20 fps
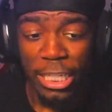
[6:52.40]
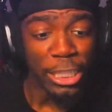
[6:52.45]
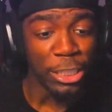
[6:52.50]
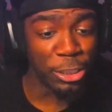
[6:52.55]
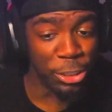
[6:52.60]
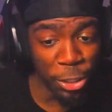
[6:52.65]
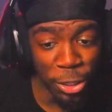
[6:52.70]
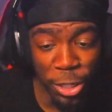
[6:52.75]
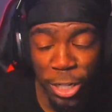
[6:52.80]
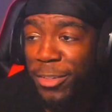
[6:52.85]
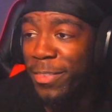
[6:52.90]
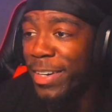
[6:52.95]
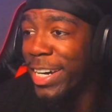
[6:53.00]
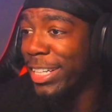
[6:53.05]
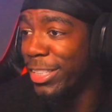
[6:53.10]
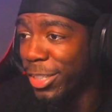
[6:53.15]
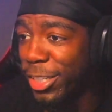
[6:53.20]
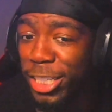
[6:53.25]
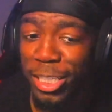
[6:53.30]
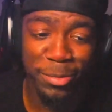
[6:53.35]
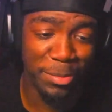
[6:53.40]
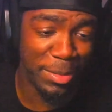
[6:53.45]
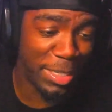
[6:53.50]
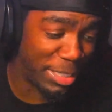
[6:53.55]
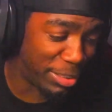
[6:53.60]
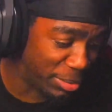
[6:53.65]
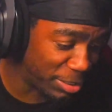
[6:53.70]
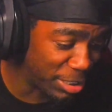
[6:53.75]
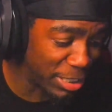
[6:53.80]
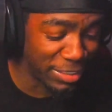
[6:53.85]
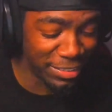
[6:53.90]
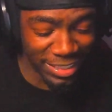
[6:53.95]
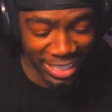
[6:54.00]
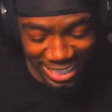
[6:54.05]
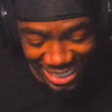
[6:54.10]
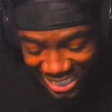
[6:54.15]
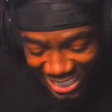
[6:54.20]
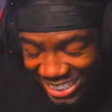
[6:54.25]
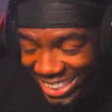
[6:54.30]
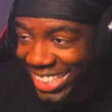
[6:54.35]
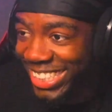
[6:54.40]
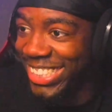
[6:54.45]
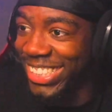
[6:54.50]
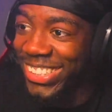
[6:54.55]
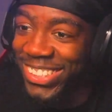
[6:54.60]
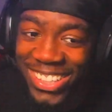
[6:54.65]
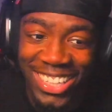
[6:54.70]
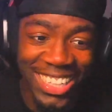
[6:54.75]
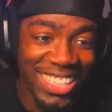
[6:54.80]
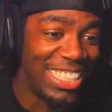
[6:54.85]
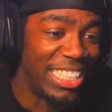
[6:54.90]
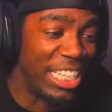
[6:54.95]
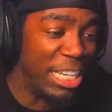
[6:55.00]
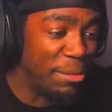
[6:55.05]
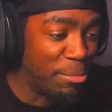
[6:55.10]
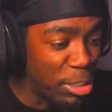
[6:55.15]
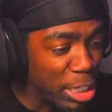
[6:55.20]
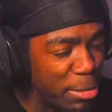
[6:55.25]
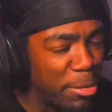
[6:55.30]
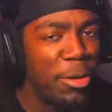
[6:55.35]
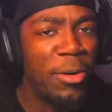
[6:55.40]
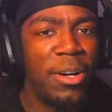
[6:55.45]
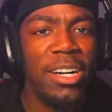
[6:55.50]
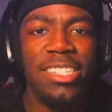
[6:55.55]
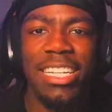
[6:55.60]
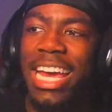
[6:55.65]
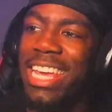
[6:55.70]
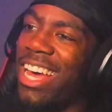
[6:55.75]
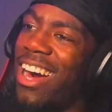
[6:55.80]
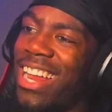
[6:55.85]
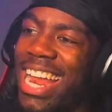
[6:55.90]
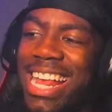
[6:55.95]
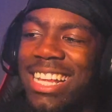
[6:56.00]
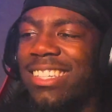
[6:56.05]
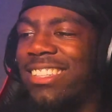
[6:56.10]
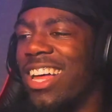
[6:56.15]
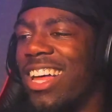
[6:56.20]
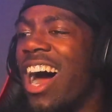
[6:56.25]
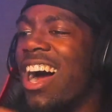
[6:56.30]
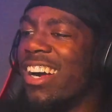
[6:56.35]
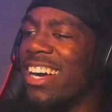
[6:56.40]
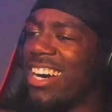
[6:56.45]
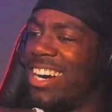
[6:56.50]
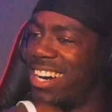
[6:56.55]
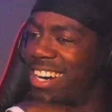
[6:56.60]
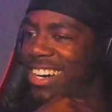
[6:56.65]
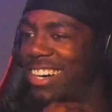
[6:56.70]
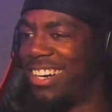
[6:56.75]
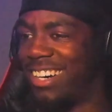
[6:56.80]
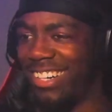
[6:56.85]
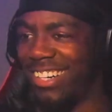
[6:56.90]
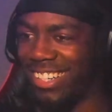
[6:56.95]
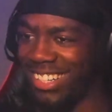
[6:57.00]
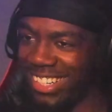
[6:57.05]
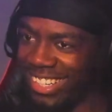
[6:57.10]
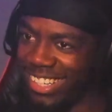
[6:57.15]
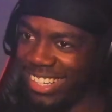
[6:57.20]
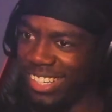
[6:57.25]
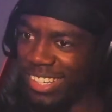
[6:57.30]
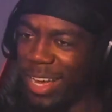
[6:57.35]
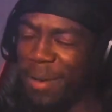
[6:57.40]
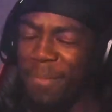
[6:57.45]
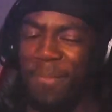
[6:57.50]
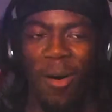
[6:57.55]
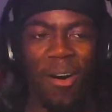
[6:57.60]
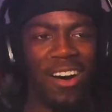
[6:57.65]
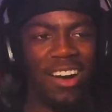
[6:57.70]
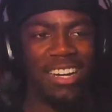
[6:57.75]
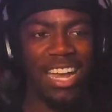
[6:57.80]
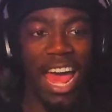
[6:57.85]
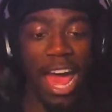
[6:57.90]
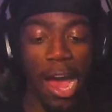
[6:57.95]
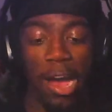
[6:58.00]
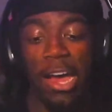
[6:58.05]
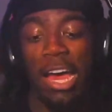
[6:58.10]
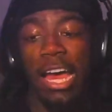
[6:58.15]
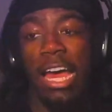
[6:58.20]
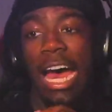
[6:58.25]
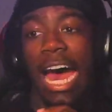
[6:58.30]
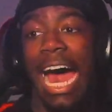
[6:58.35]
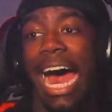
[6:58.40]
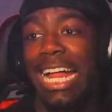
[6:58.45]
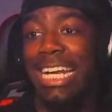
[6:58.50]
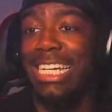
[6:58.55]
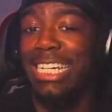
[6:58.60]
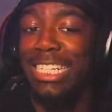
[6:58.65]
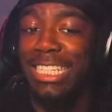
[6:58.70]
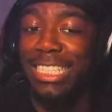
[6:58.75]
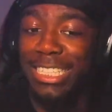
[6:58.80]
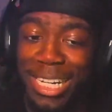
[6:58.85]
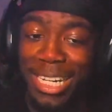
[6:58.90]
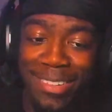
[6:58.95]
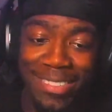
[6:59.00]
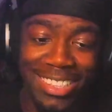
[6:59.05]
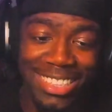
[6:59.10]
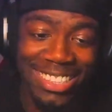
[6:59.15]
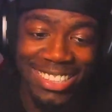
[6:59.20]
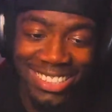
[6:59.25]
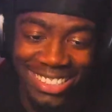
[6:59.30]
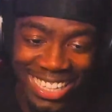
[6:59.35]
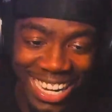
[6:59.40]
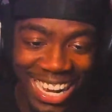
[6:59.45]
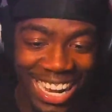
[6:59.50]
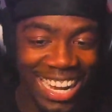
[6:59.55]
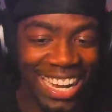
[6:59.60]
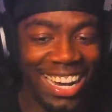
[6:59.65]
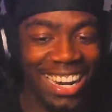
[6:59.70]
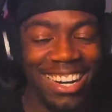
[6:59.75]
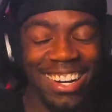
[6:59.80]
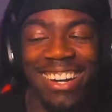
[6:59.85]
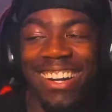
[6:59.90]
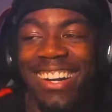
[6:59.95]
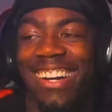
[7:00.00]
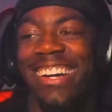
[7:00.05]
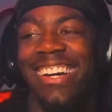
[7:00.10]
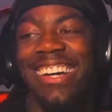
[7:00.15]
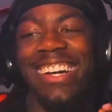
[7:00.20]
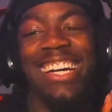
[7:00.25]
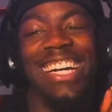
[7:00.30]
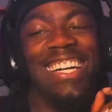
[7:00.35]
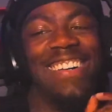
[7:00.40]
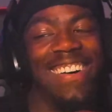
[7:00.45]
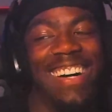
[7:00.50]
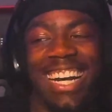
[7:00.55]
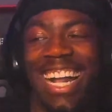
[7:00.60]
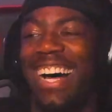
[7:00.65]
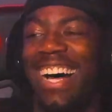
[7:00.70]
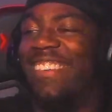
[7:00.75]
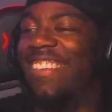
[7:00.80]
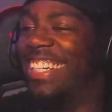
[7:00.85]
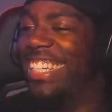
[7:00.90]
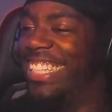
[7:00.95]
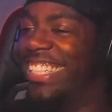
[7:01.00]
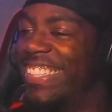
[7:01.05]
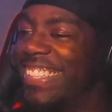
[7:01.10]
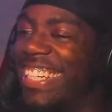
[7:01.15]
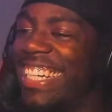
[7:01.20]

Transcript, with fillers: Shoot him, man, shoot him, man, shoot him, my nigga, shoot him. Who is that, y'all? That stalker! Come on now. I didn't nah, hey, eh, what I'm gonna do